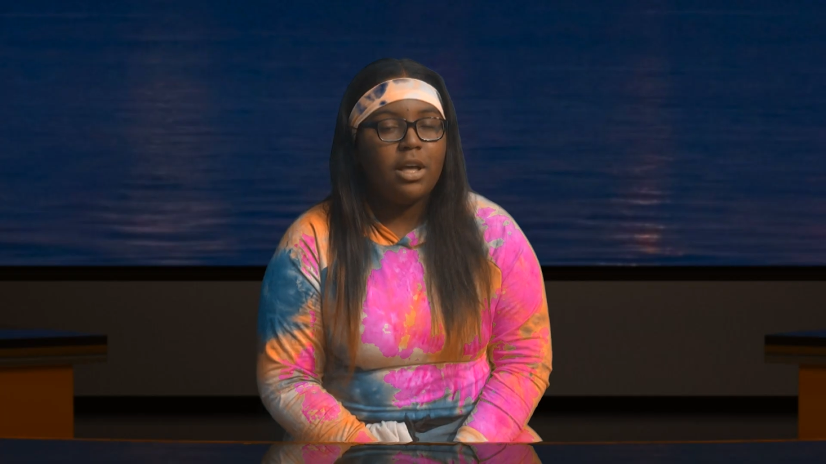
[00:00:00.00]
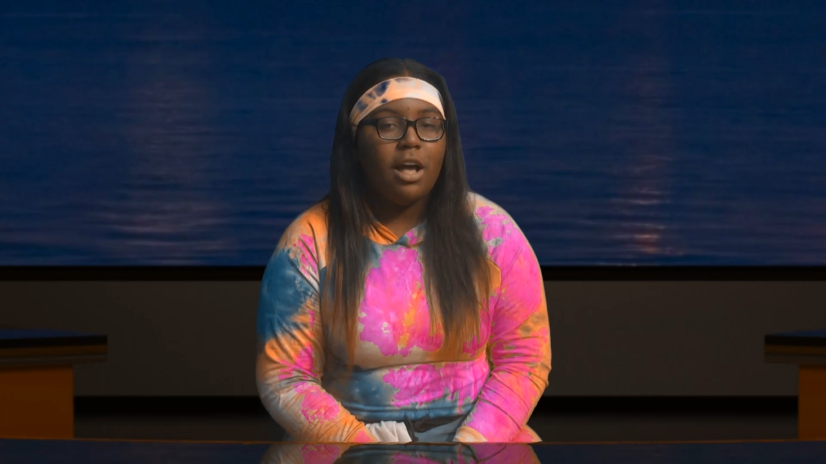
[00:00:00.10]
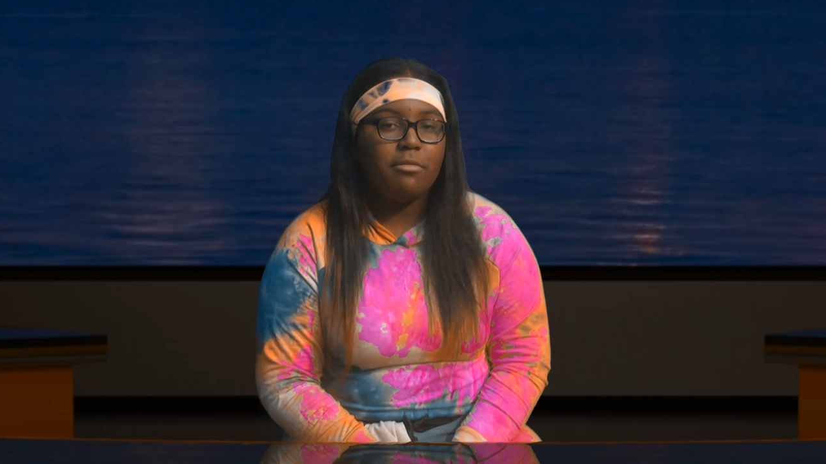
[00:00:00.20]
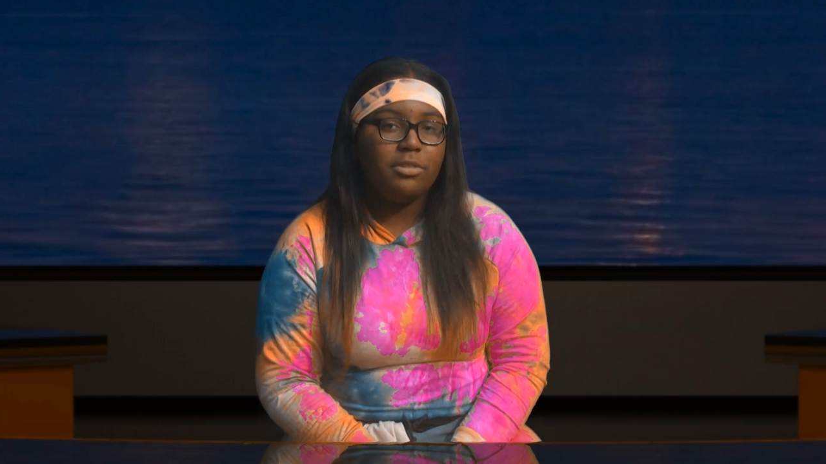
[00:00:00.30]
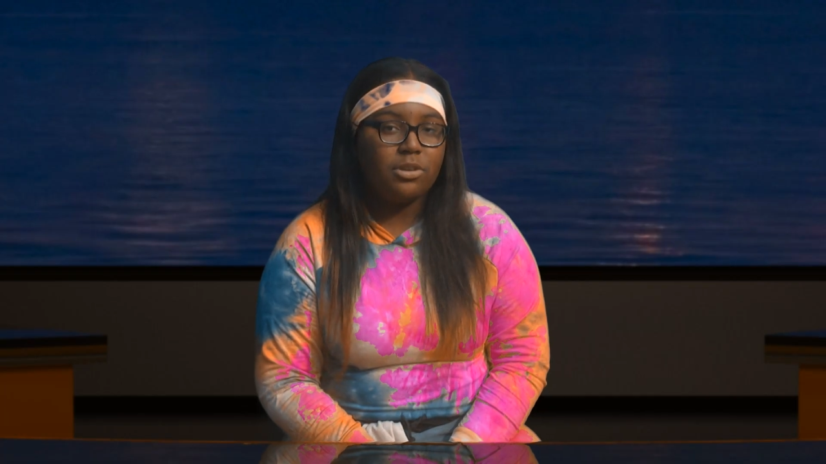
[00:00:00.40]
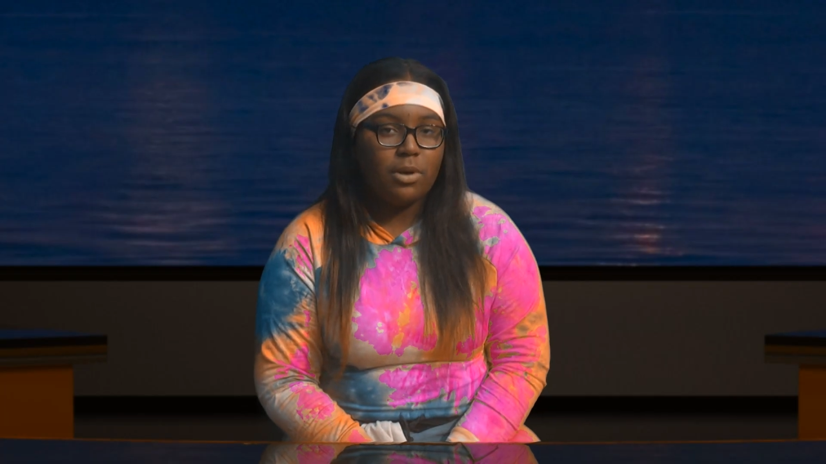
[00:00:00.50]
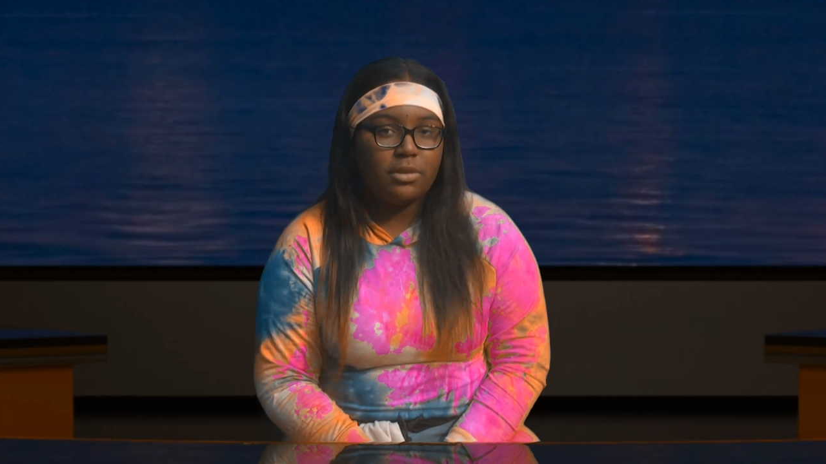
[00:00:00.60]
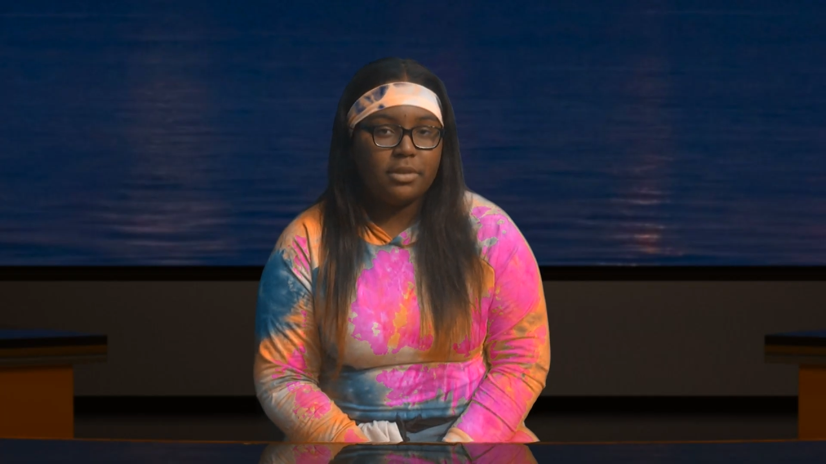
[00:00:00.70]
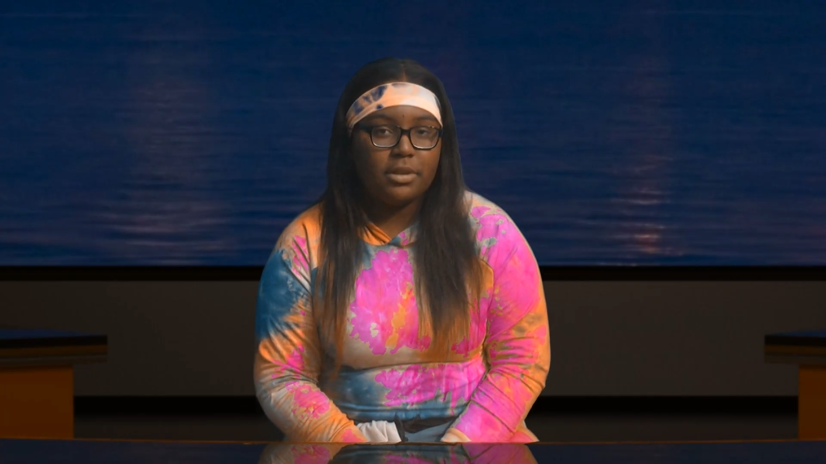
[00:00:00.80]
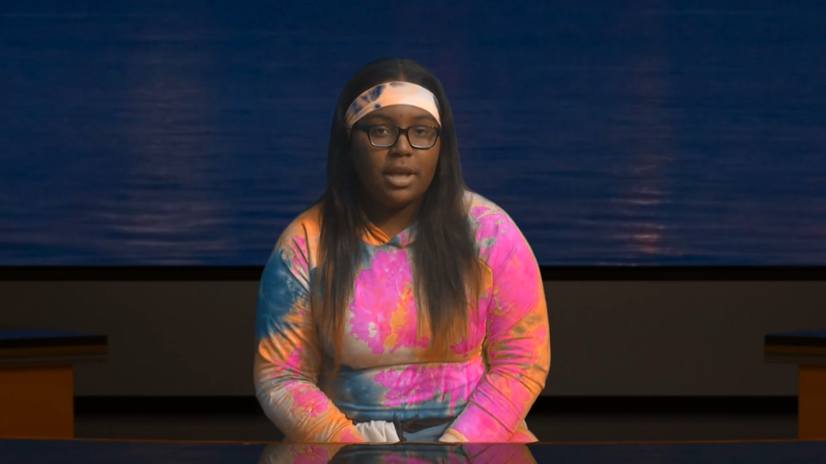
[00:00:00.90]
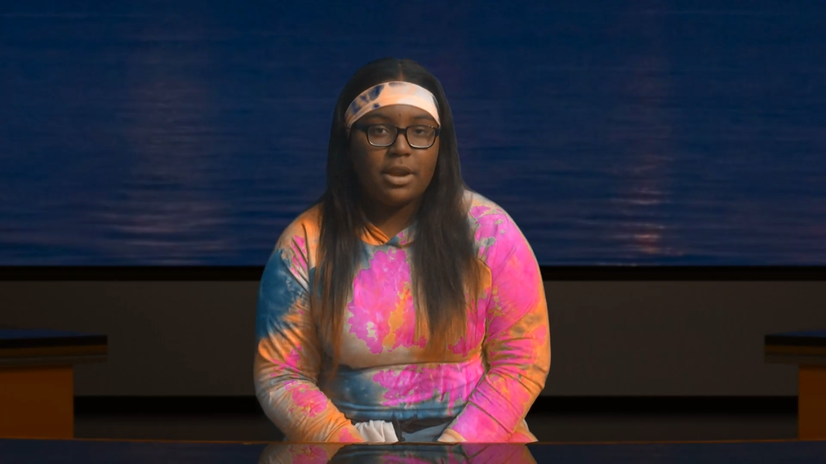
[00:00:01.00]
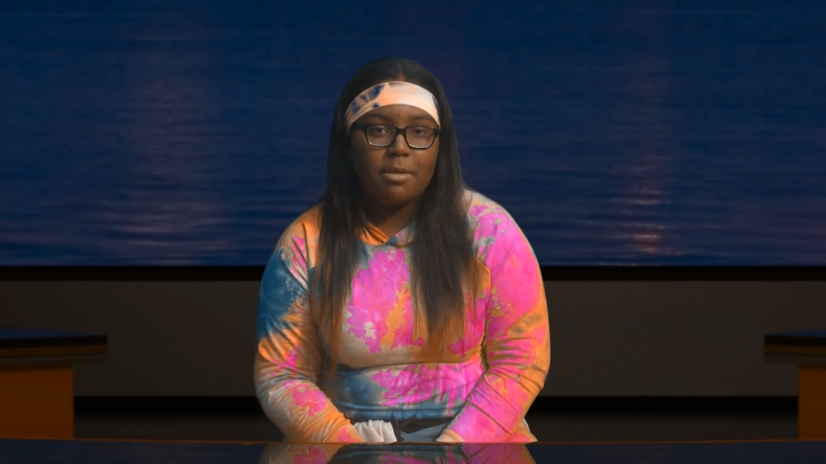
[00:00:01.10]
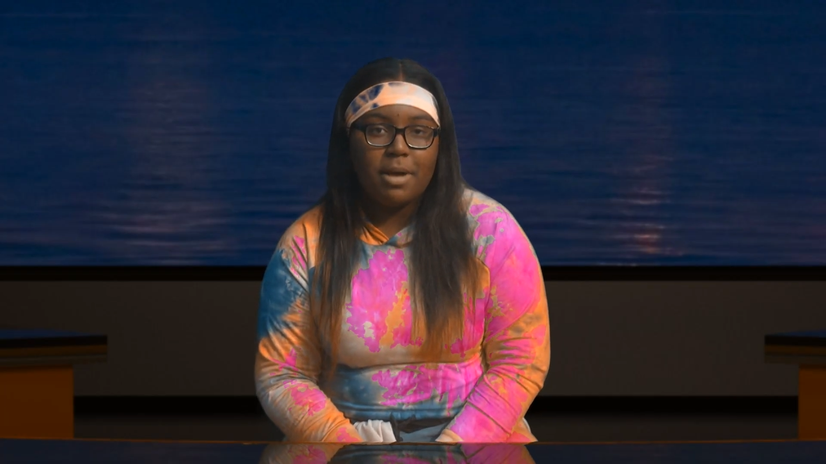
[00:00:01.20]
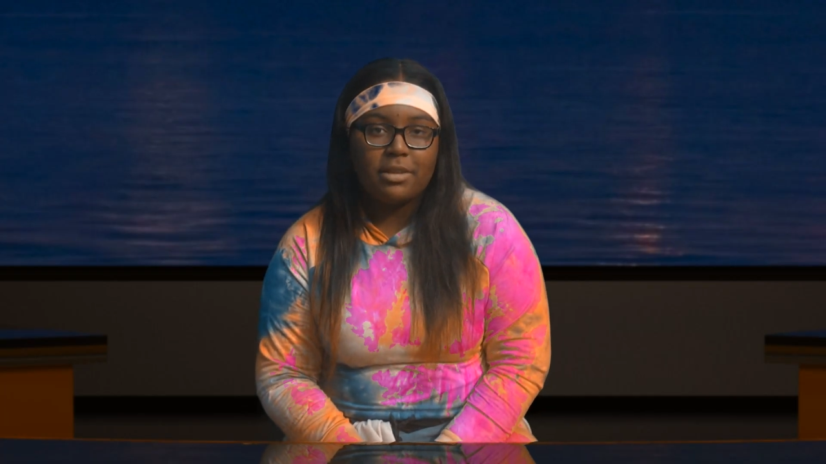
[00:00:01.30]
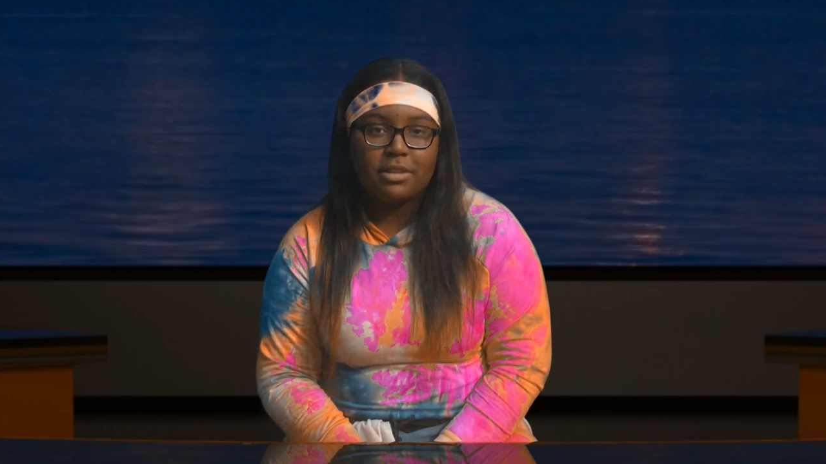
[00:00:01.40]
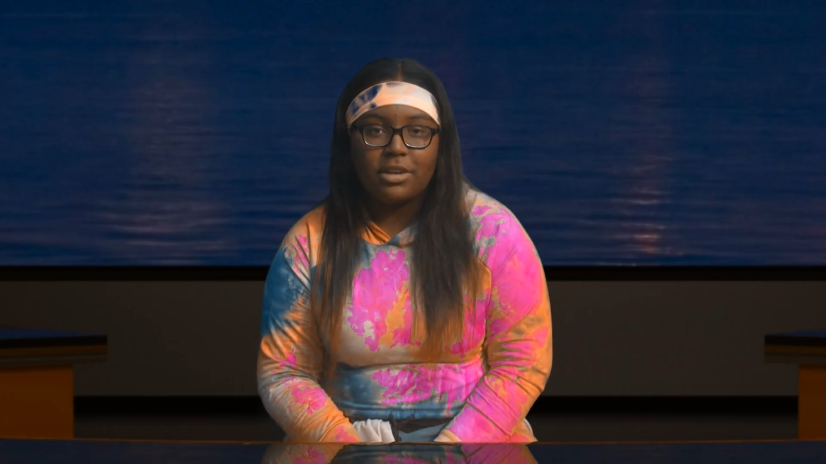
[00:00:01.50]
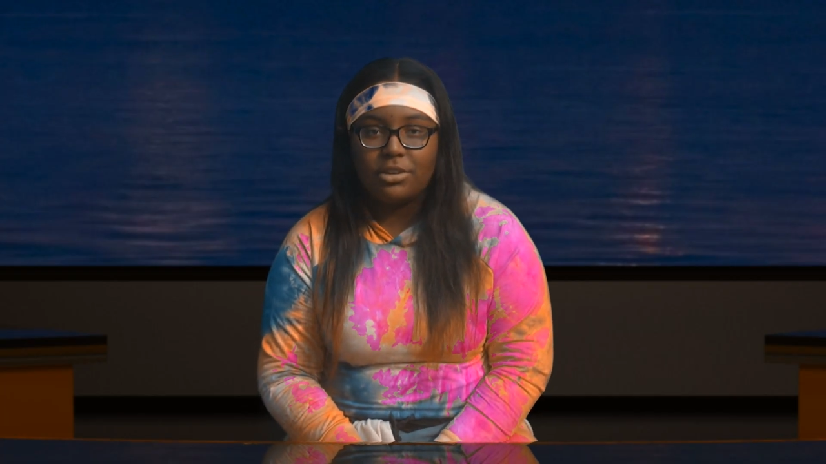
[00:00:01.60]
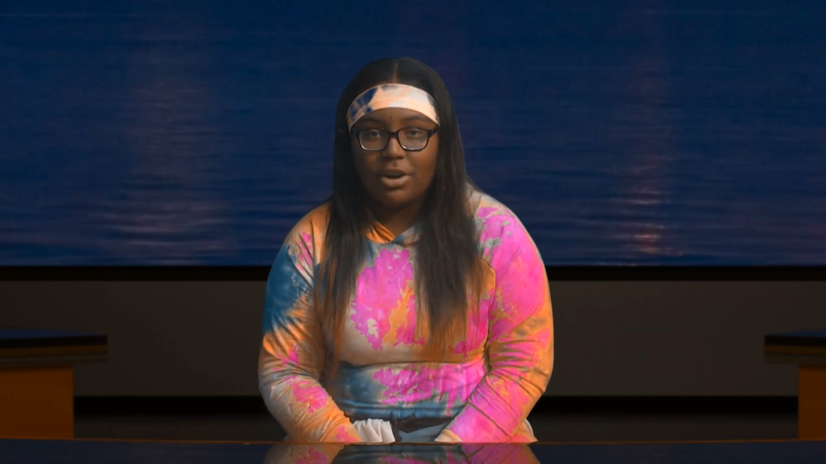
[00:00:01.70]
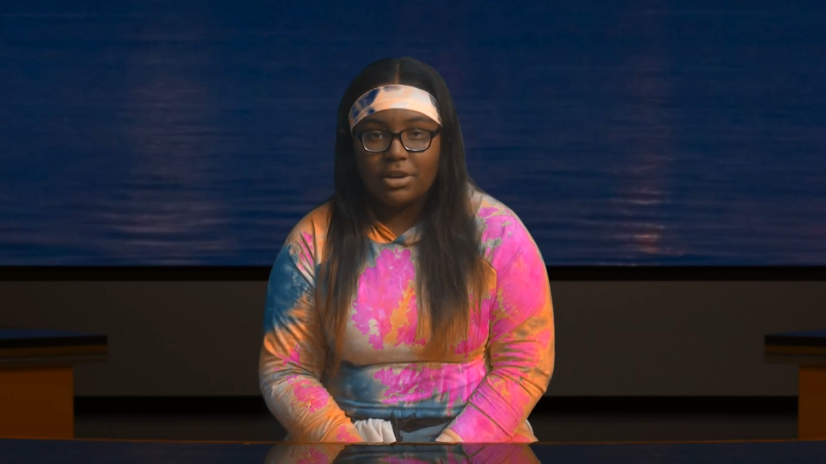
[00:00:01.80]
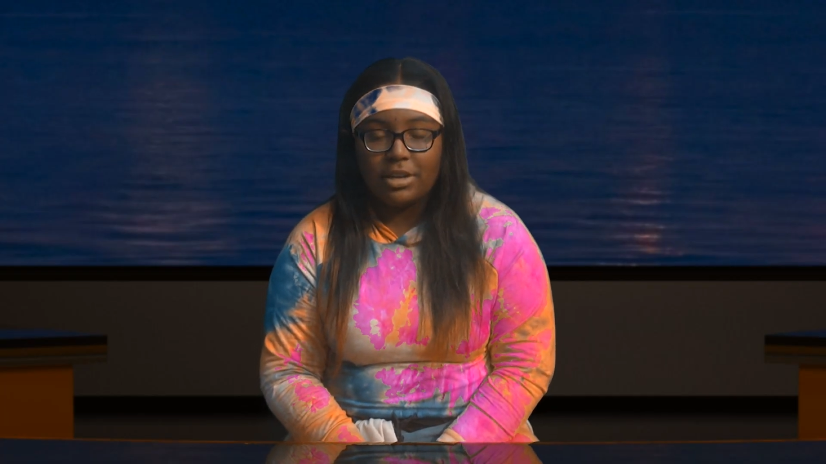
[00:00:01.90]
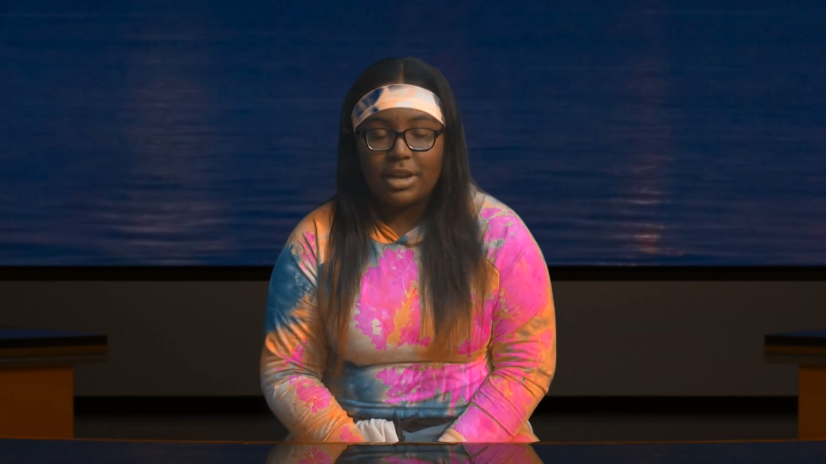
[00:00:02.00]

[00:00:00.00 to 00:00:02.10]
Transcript: of Mr. Watson and our mascot Sharky